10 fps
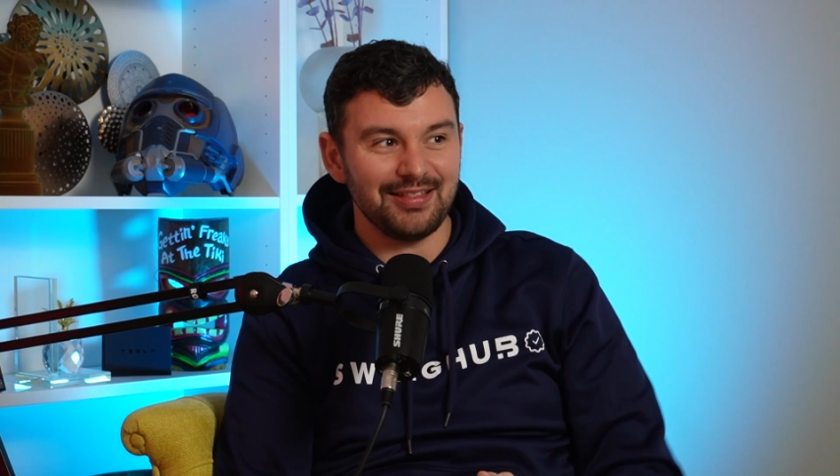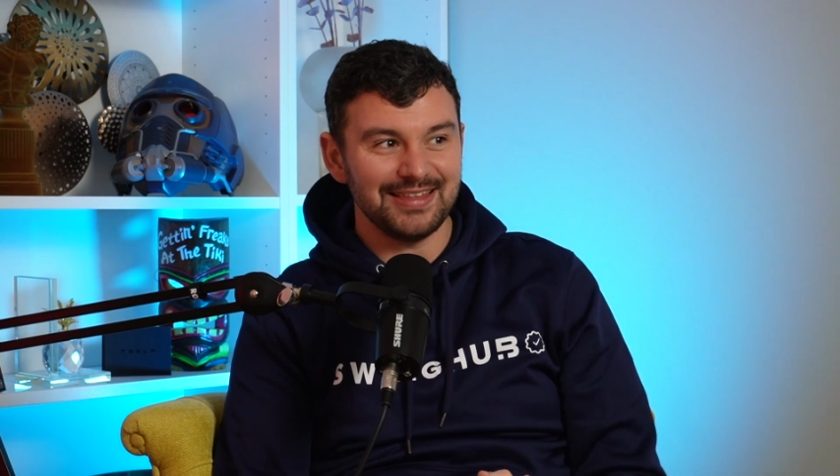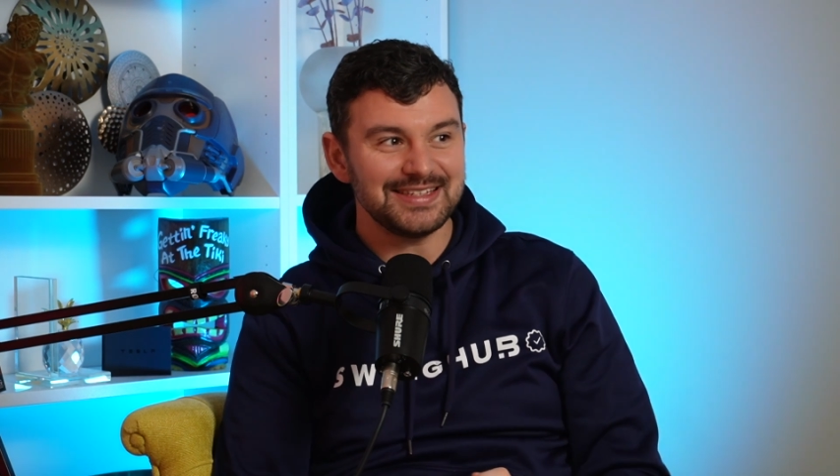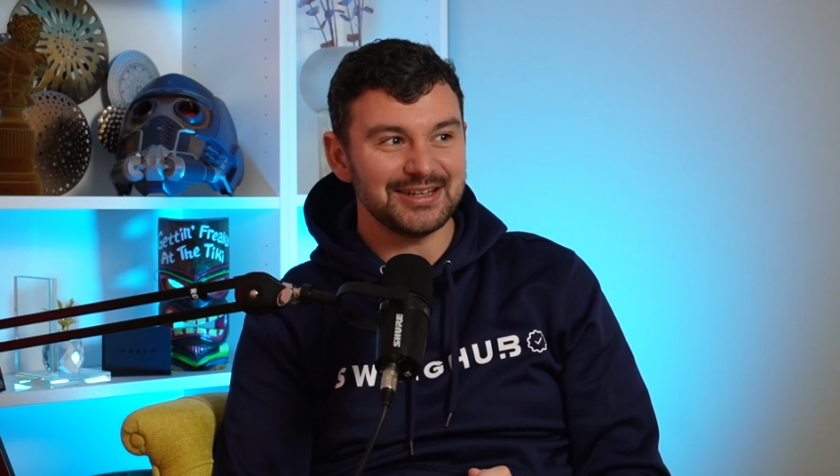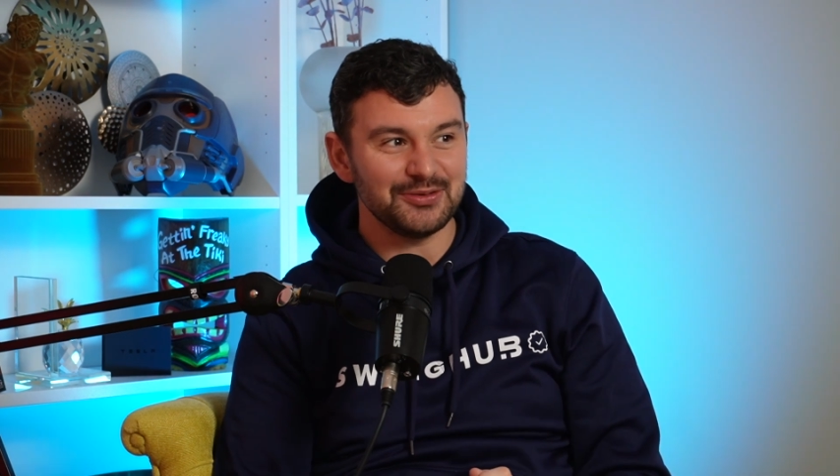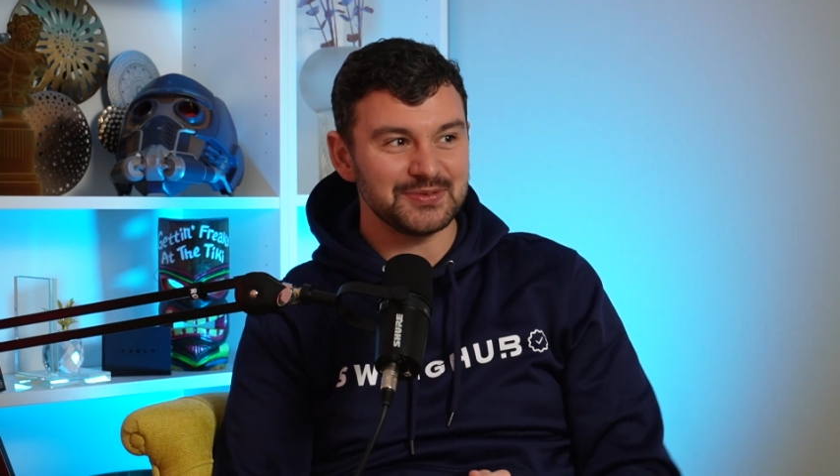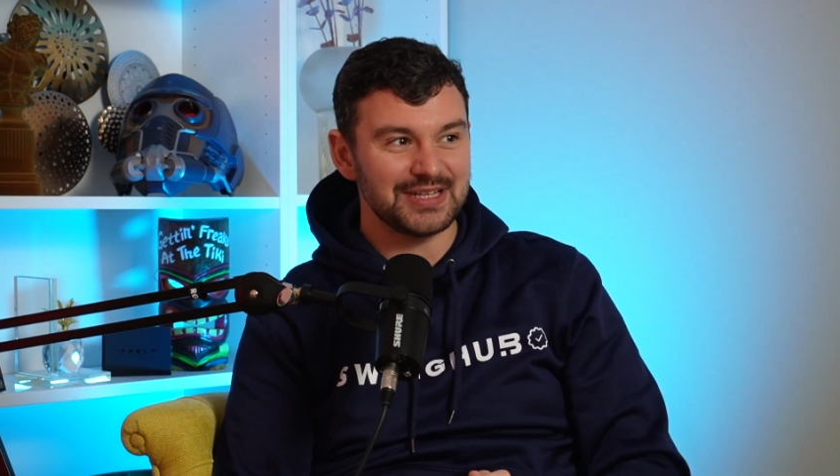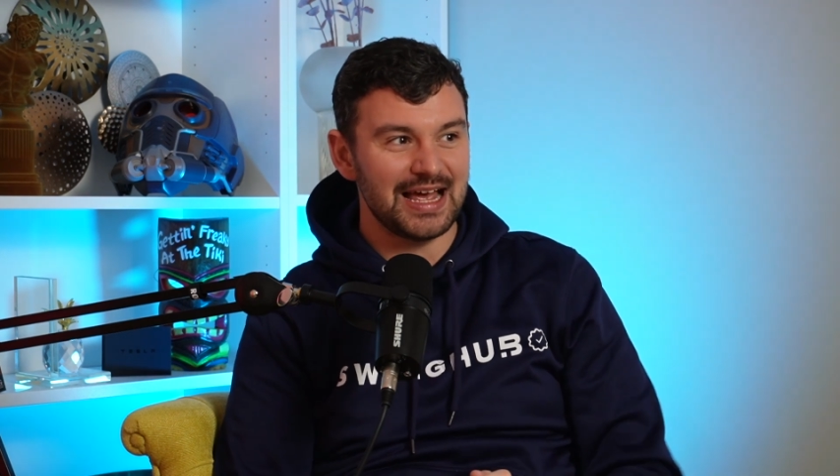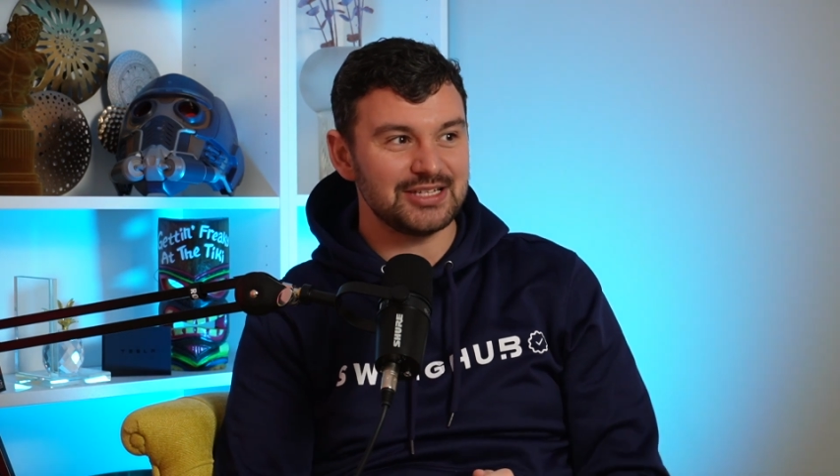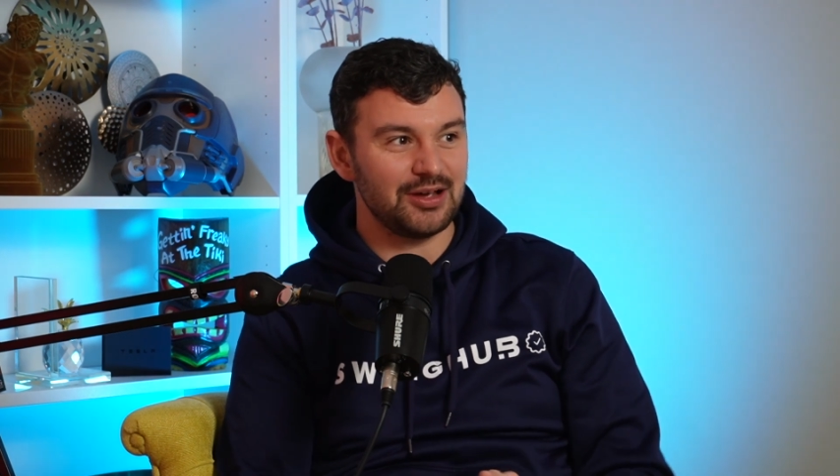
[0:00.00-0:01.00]
to listen
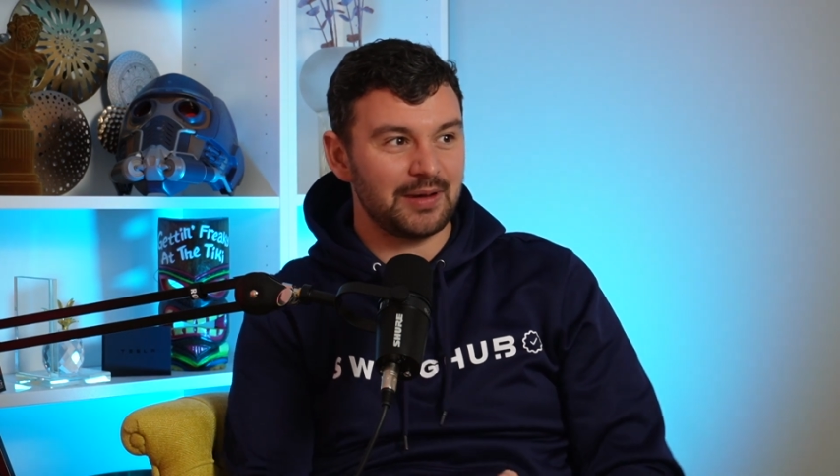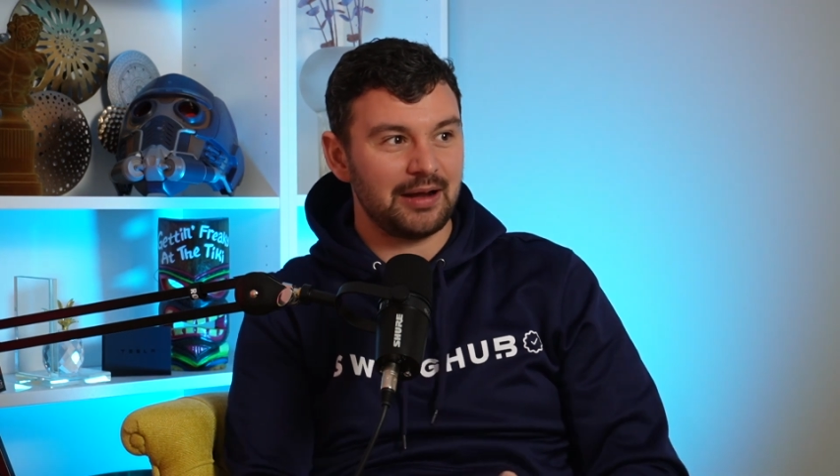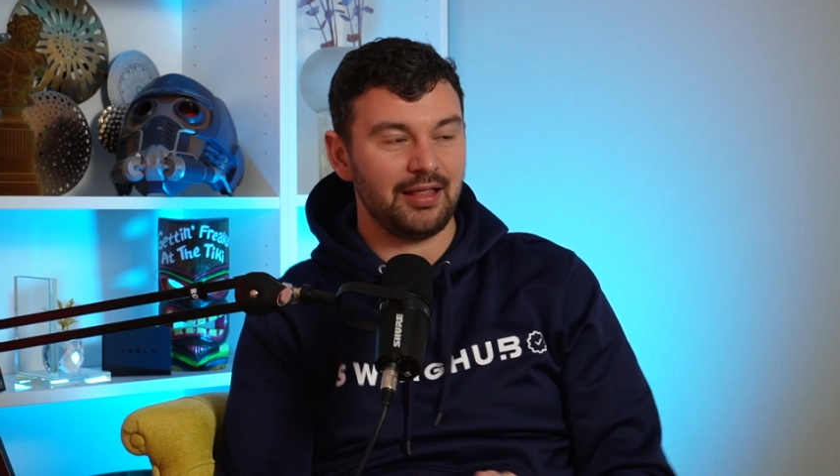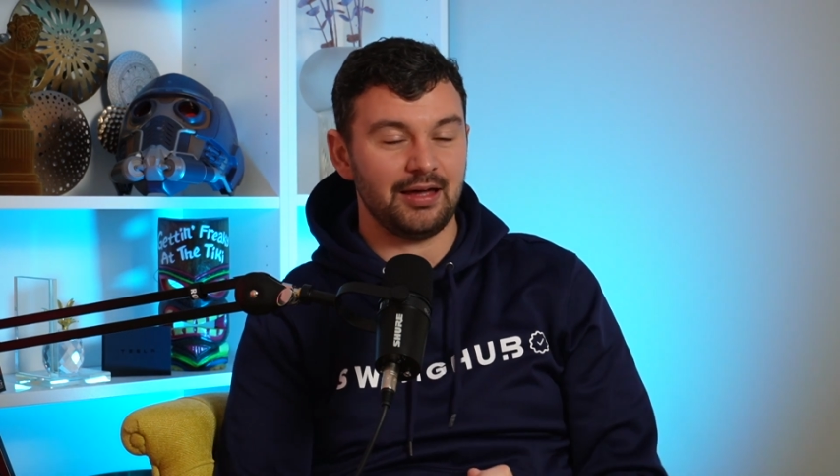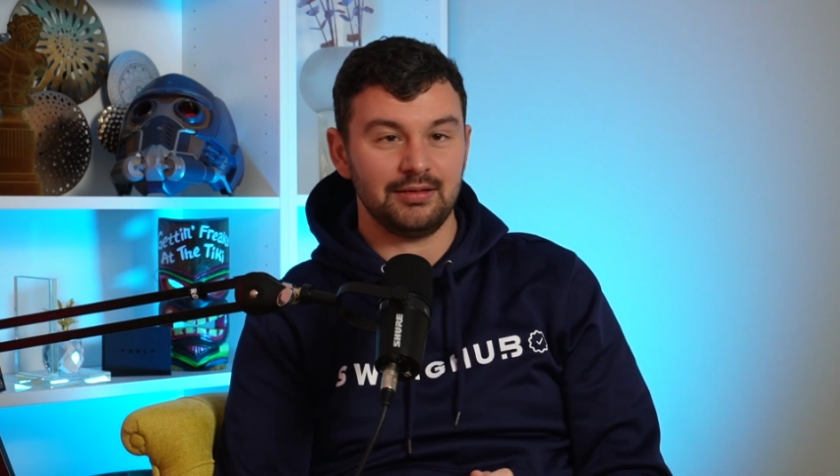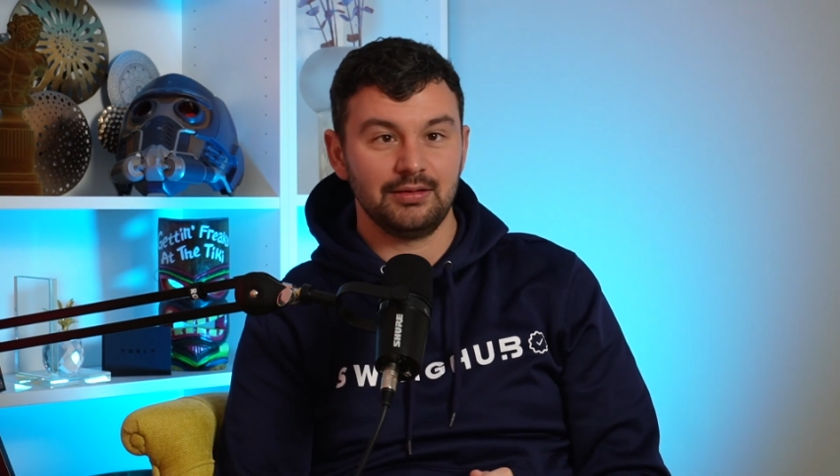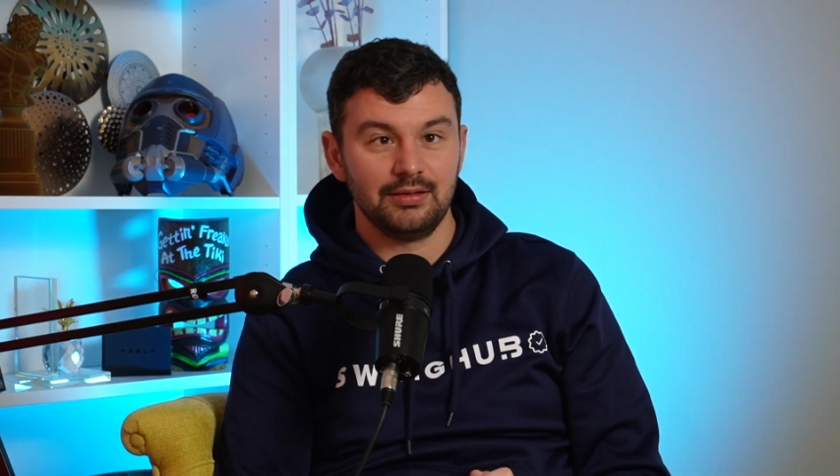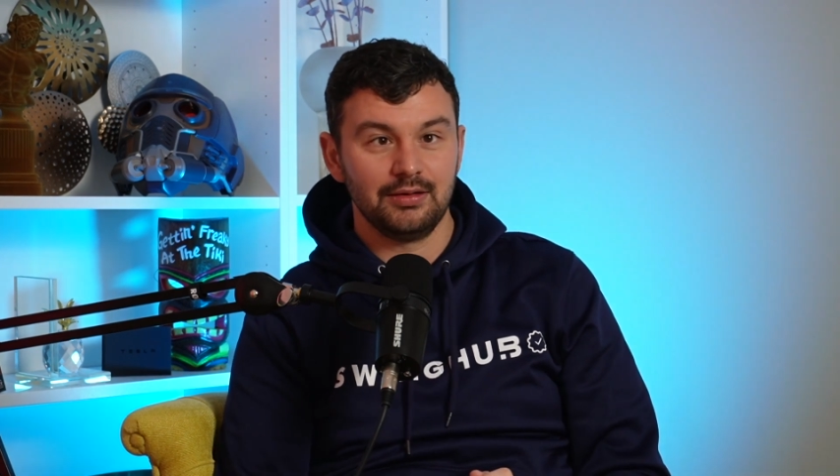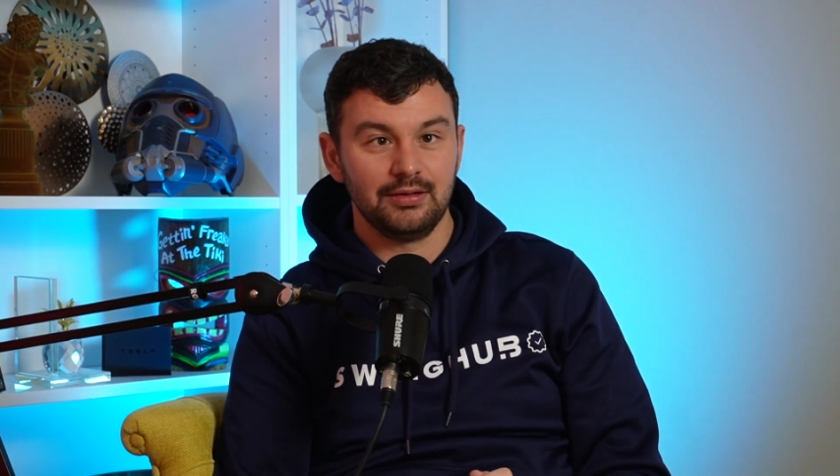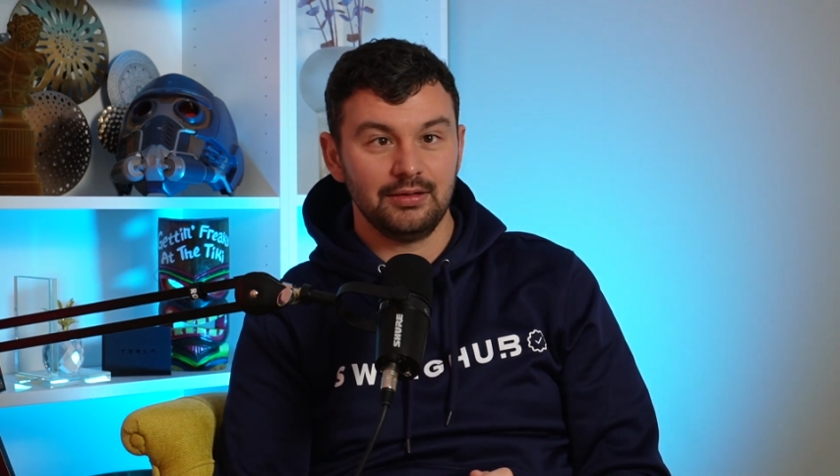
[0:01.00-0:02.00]
upstairs. So I'm kind of like,
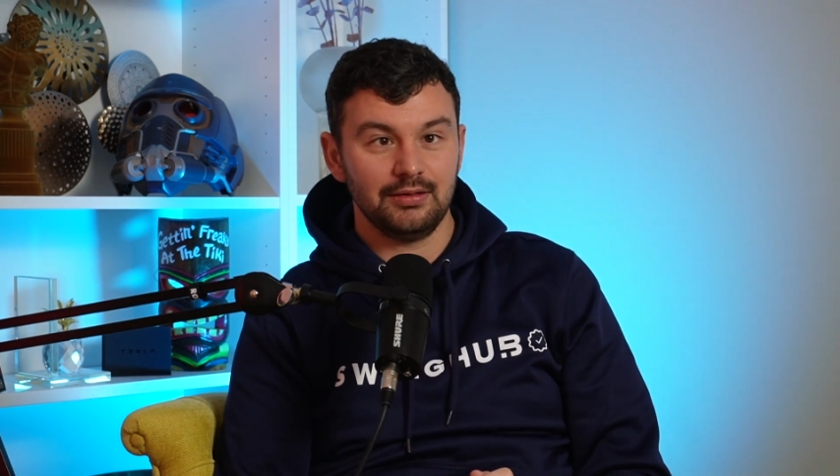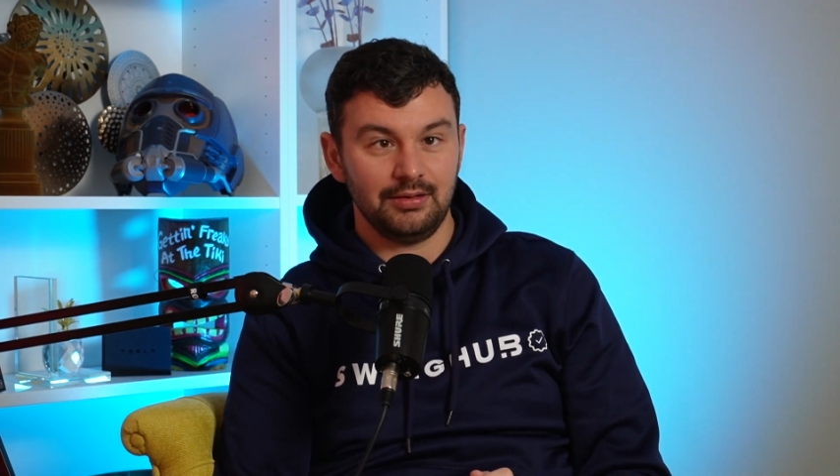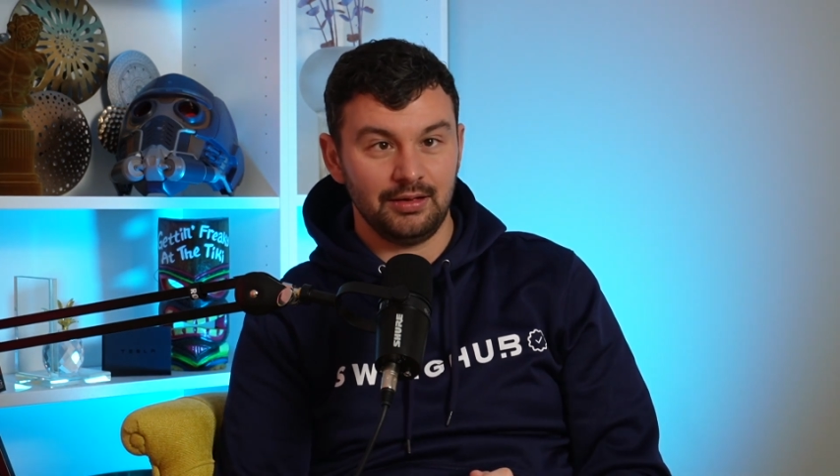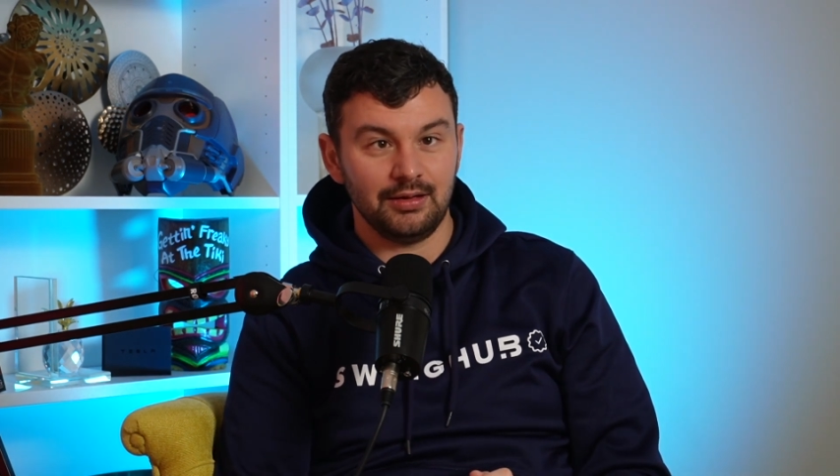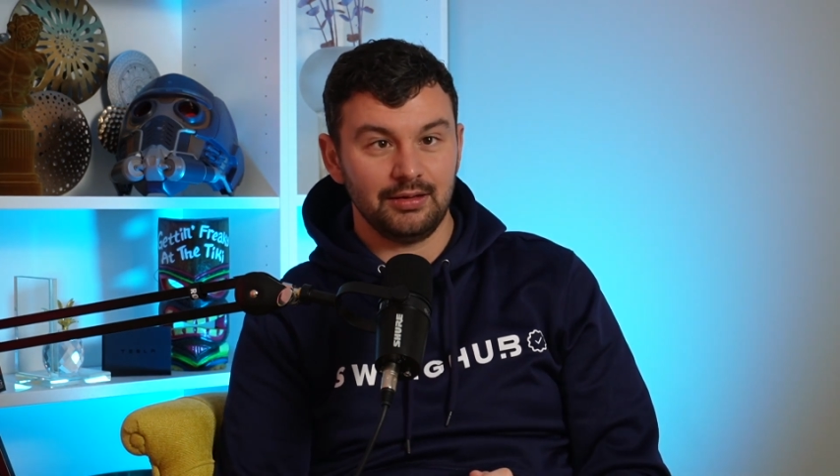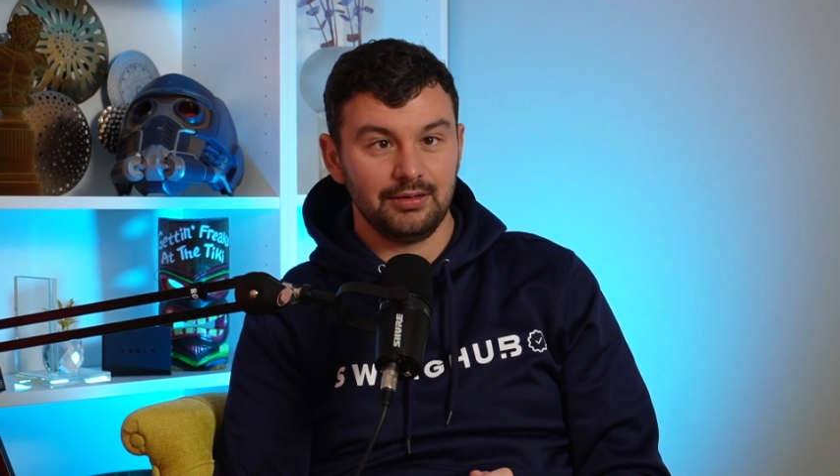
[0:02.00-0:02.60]
yeah,